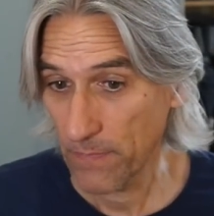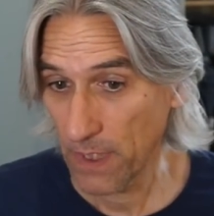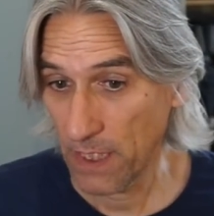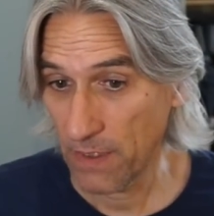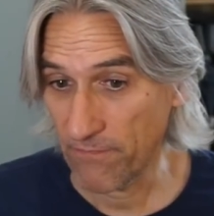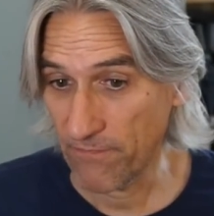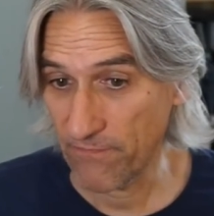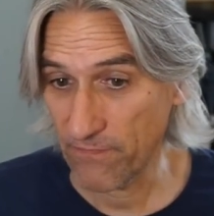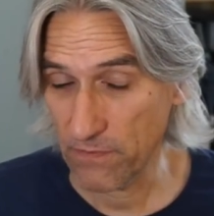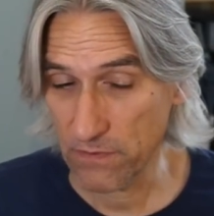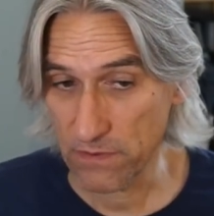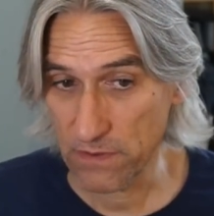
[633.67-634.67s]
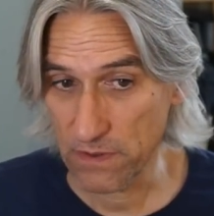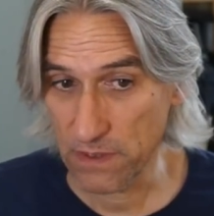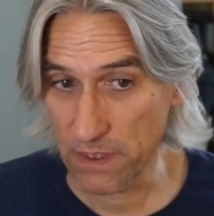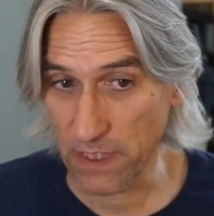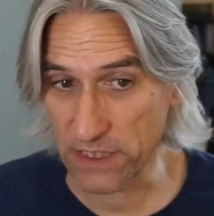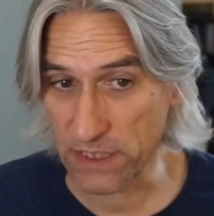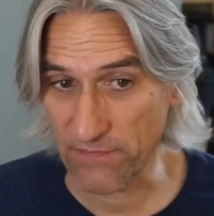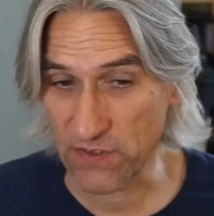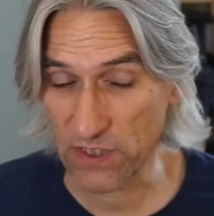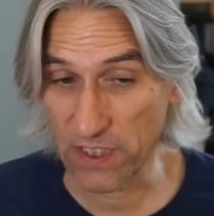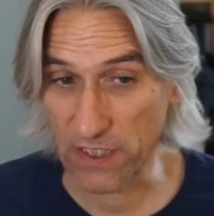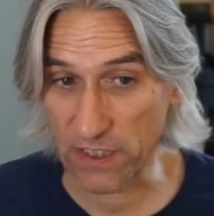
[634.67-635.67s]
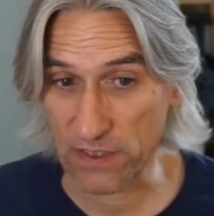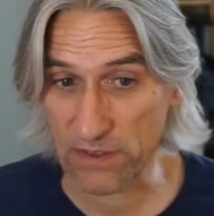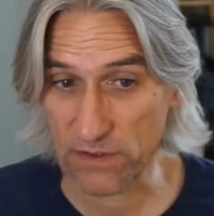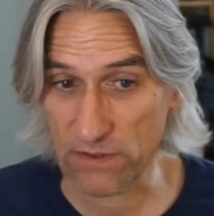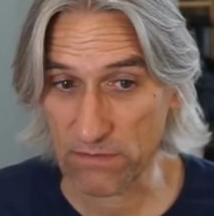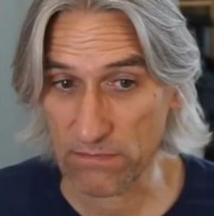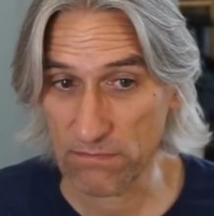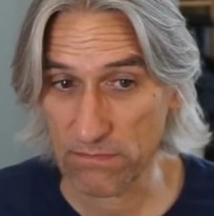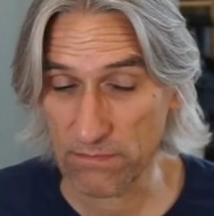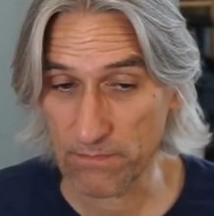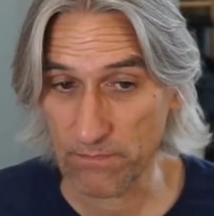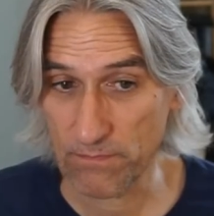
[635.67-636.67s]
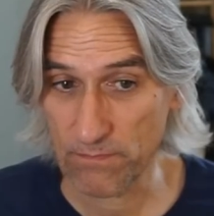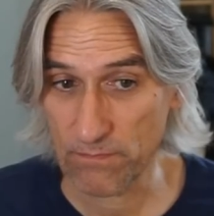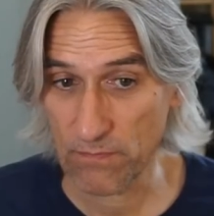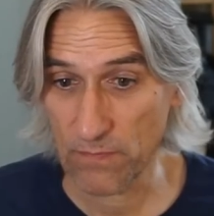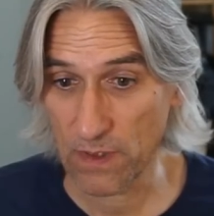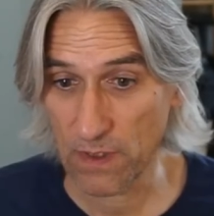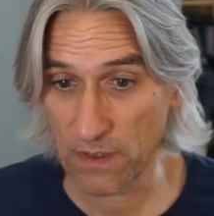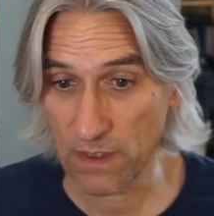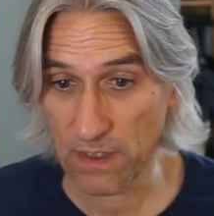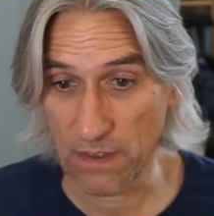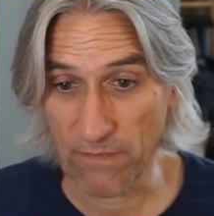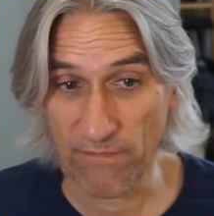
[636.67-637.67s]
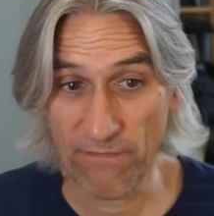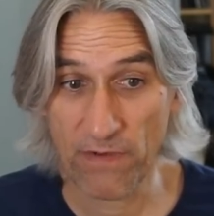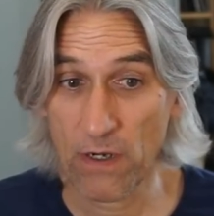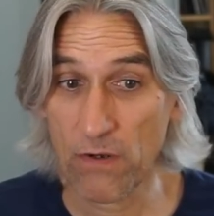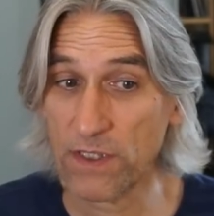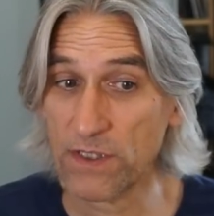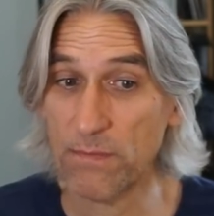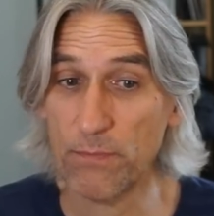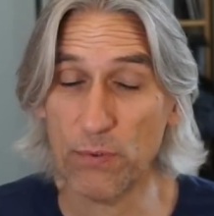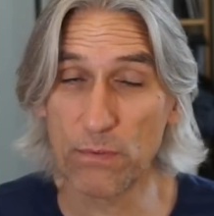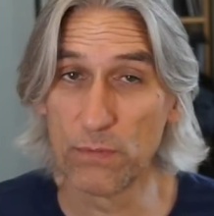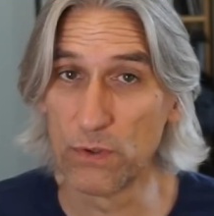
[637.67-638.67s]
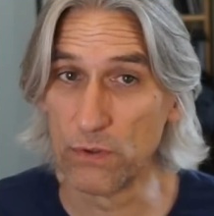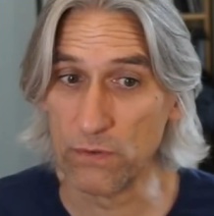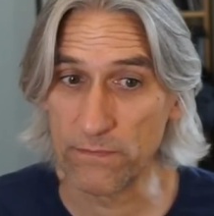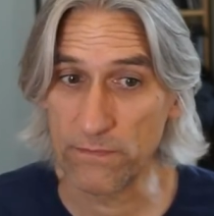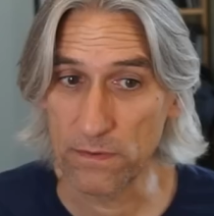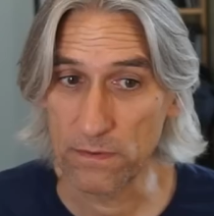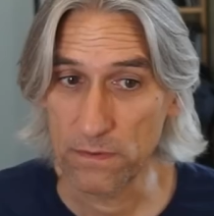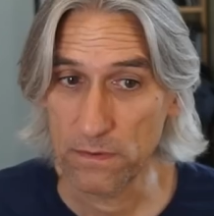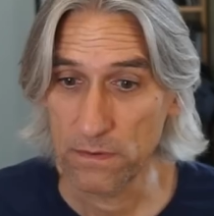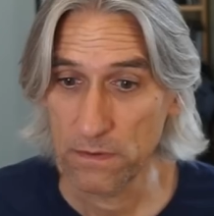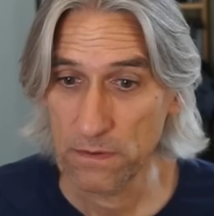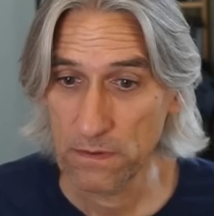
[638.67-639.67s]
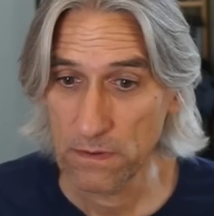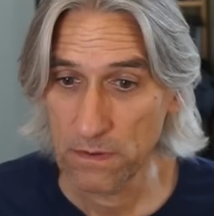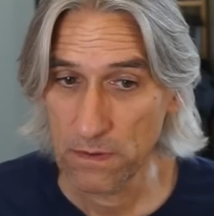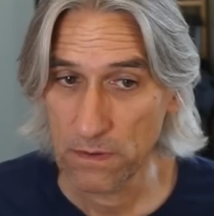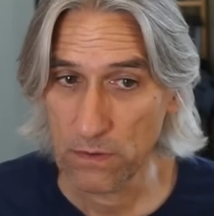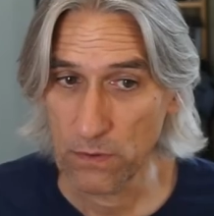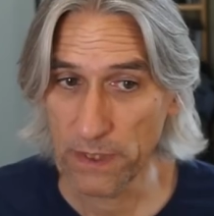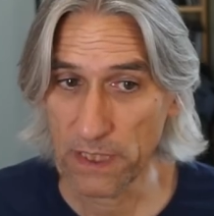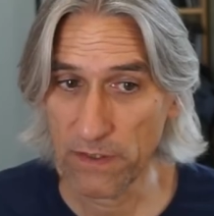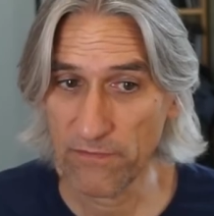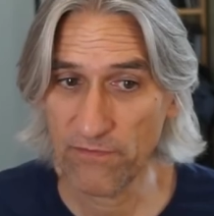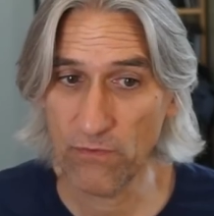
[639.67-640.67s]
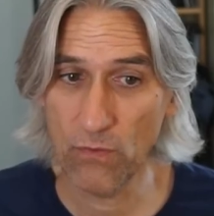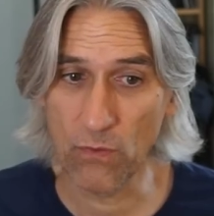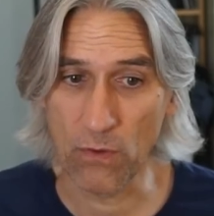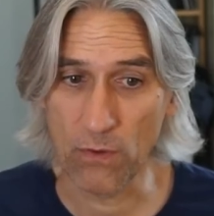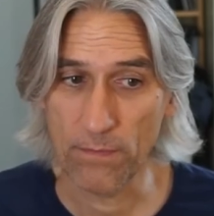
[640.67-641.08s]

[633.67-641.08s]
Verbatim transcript: If knight f six, then a very simple move, queen f four,